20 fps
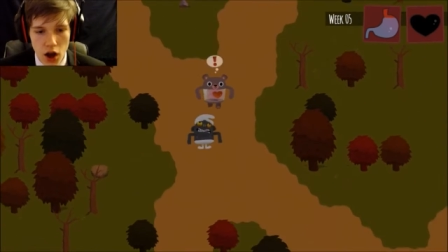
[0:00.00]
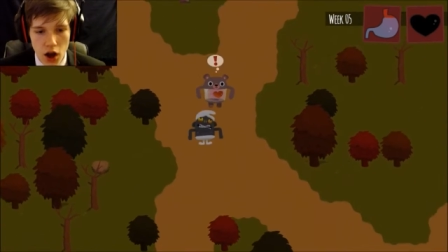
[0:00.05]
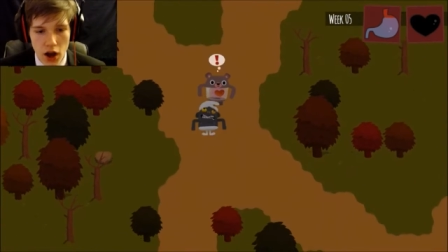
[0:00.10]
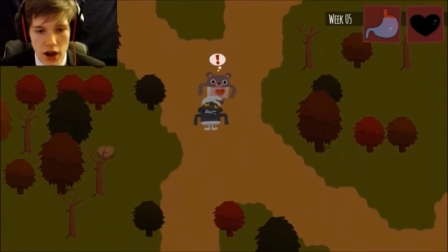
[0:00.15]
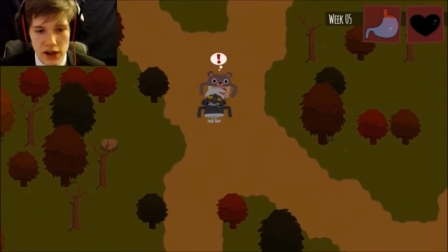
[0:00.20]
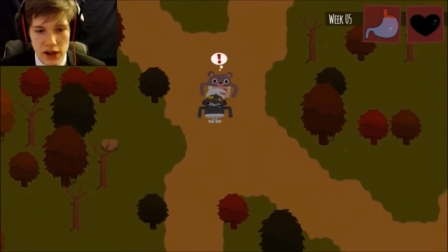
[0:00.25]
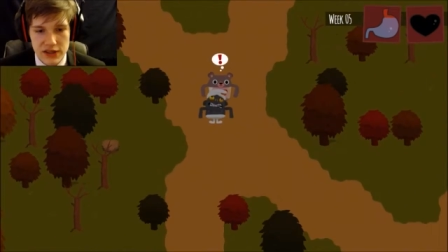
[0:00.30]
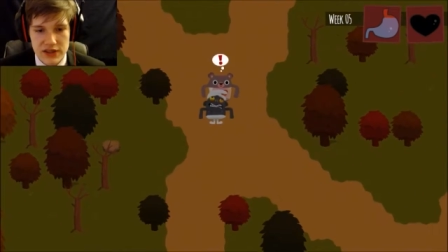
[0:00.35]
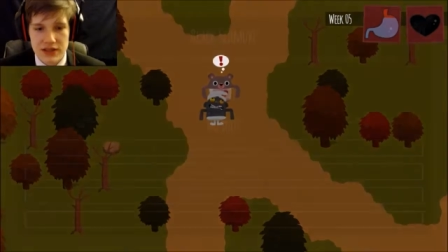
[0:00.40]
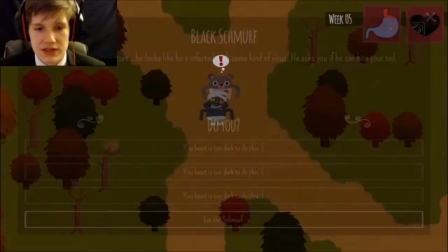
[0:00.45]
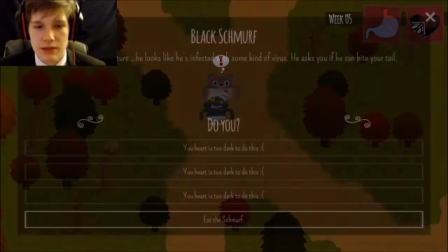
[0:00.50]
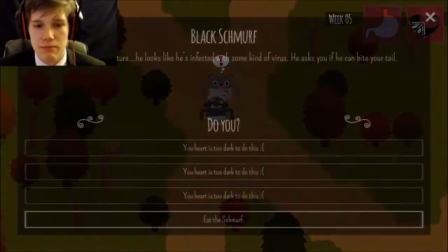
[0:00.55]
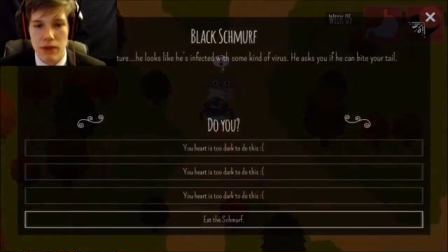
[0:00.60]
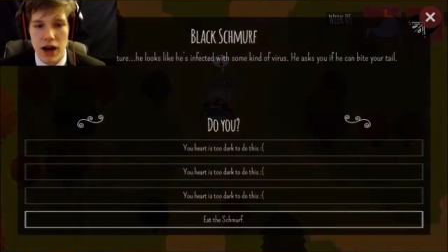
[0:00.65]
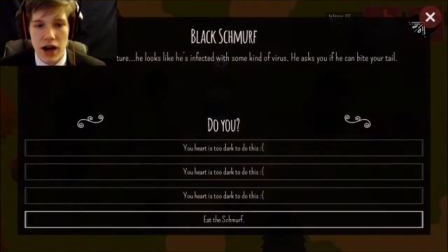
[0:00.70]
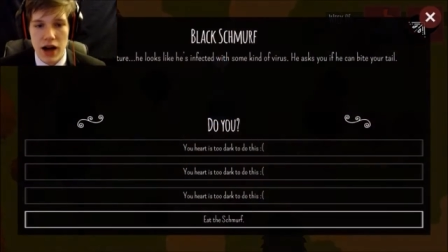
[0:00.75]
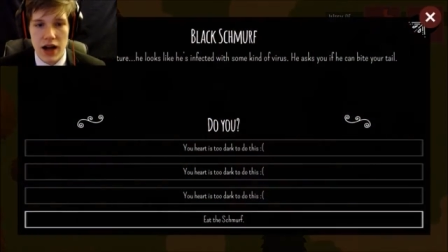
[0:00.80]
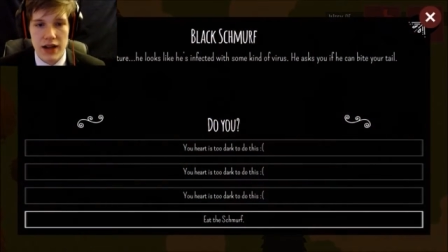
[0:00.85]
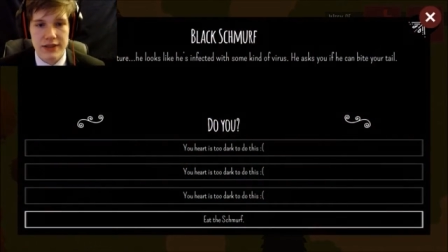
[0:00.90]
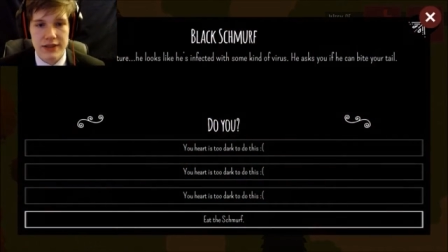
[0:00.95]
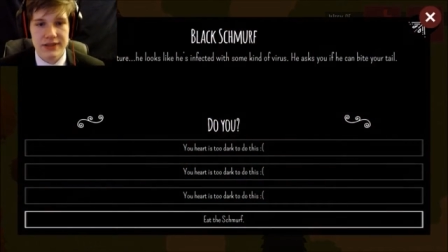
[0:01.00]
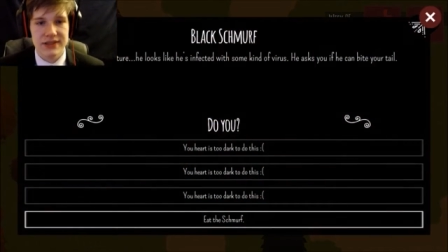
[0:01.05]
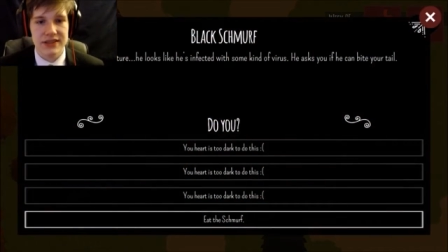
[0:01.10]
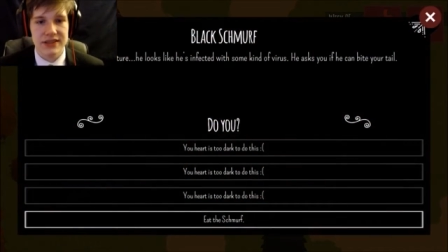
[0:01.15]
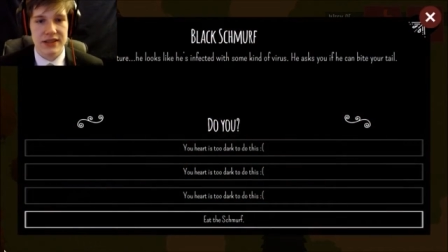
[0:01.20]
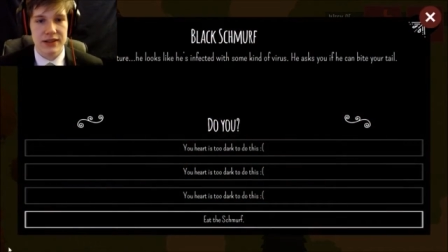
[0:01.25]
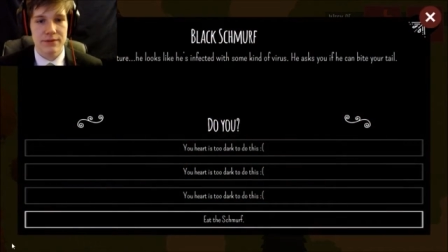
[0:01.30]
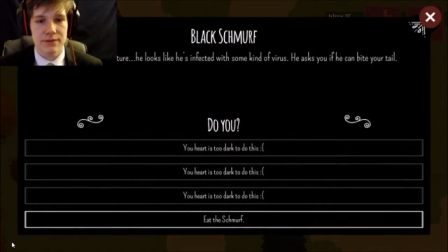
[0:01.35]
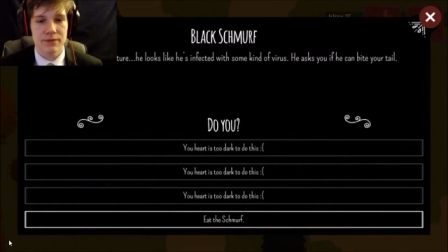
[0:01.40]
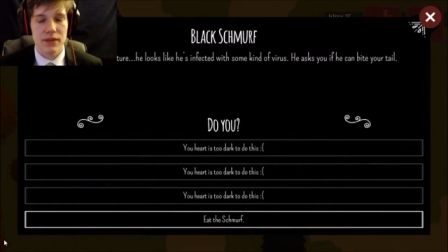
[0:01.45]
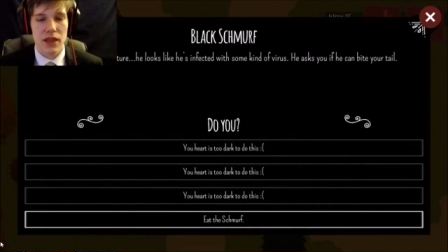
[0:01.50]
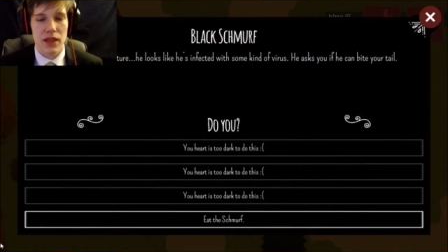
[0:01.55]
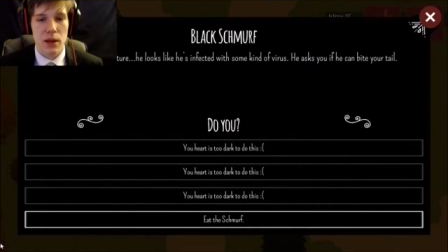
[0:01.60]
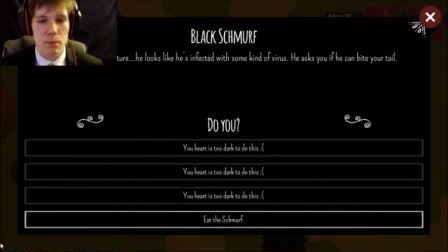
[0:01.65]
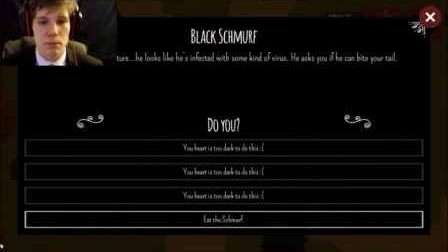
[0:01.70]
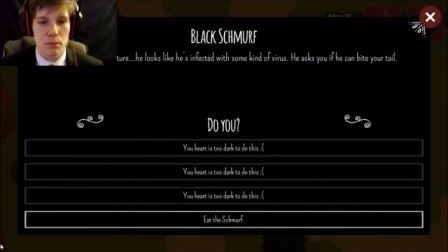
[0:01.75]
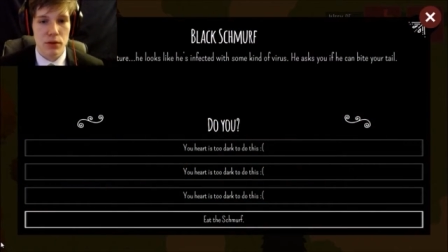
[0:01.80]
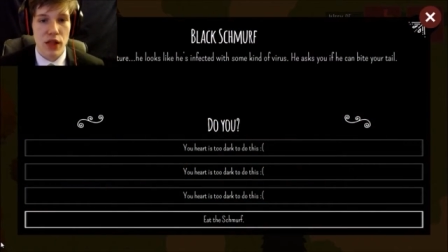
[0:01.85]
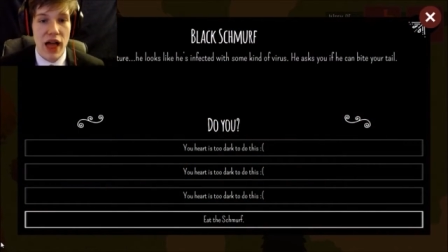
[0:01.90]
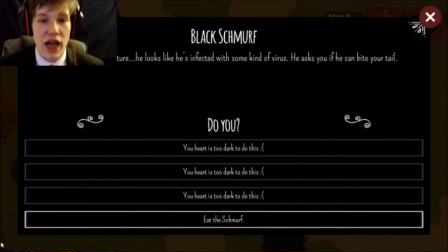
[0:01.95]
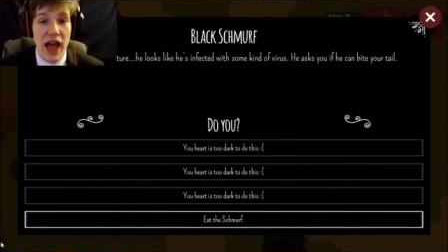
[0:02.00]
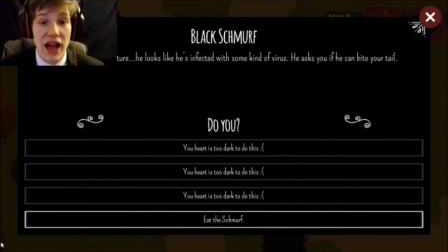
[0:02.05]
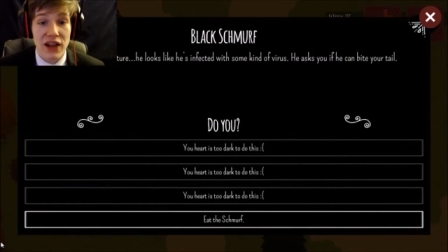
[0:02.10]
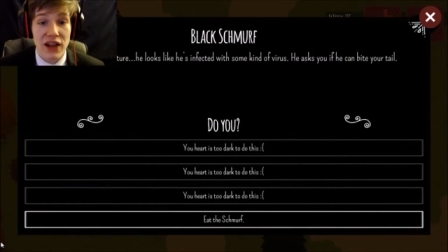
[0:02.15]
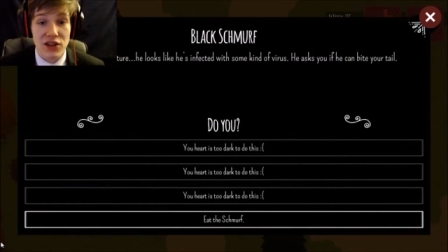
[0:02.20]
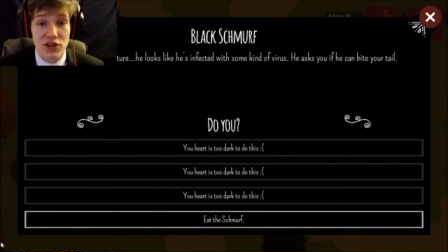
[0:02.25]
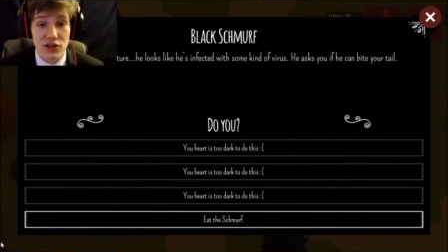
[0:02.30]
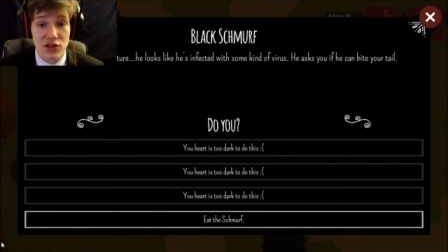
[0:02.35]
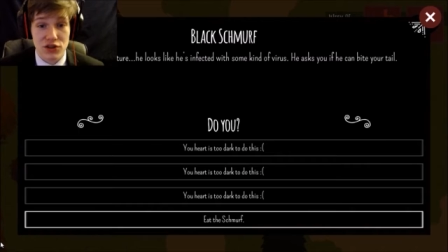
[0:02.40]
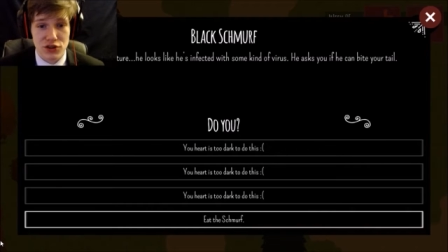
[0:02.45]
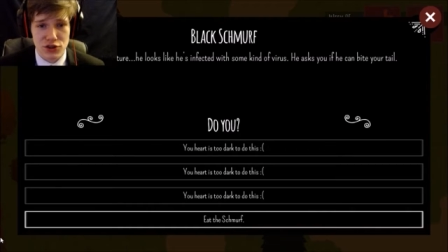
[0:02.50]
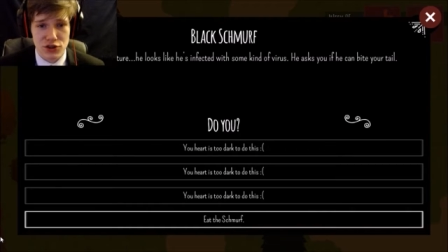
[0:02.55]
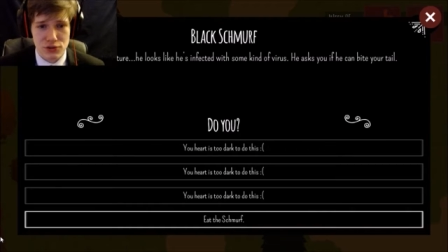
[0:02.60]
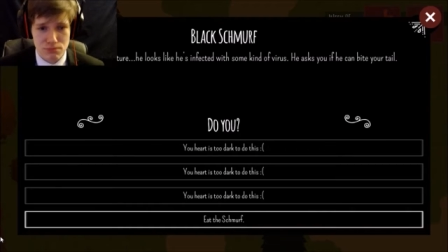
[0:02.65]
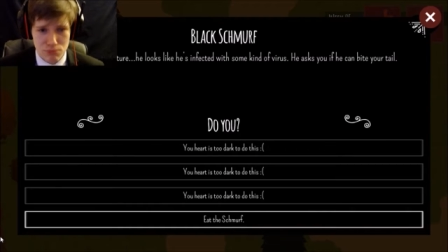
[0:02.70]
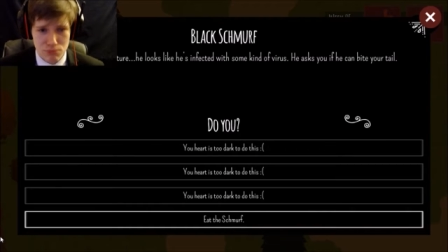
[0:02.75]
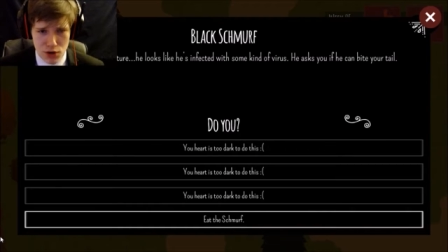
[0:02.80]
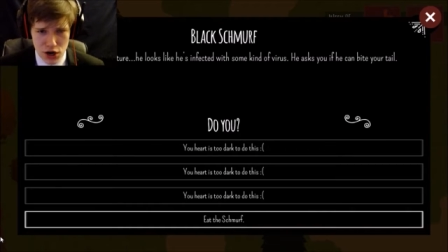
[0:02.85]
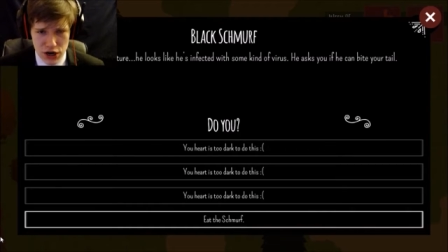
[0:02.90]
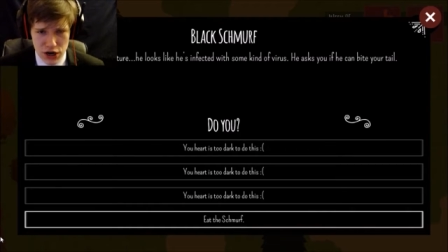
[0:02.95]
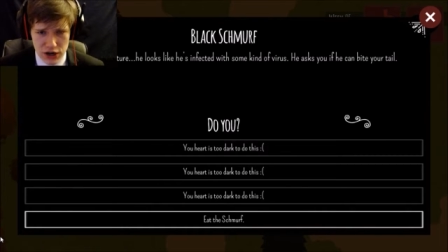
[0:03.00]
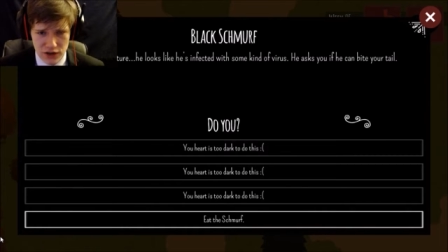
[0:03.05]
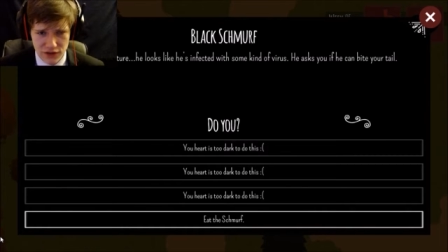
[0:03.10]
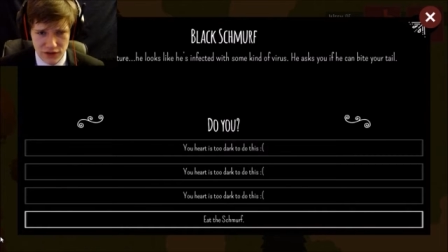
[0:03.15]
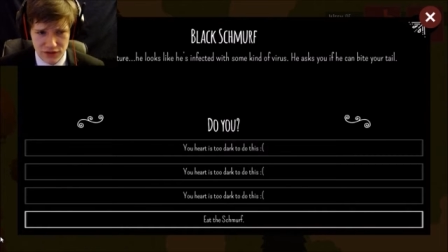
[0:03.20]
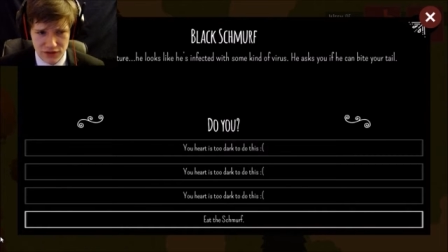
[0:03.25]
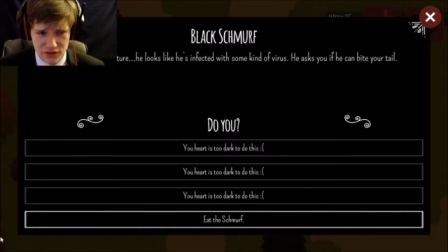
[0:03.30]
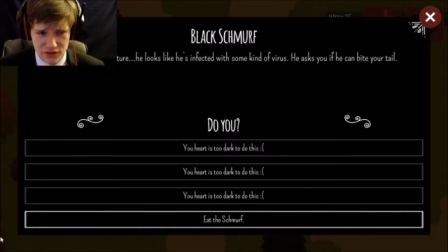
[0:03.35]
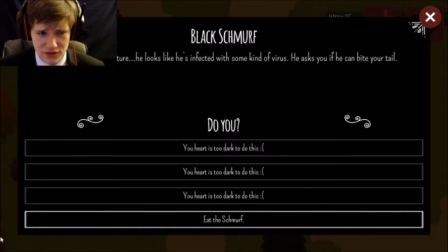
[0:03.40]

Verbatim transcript: Oh, it's a monster. Black Smurf.